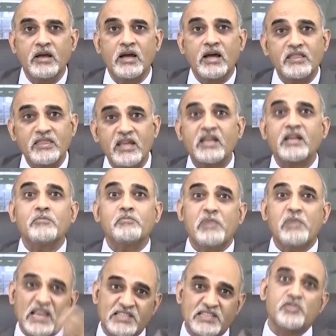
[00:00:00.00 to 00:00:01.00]
and they can
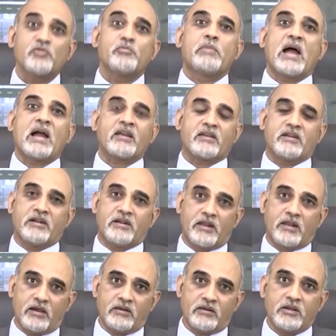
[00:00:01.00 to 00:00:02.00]
place you back in
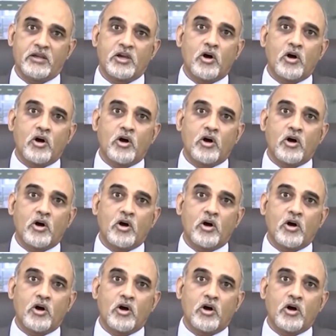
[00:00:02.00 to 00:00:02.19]
India.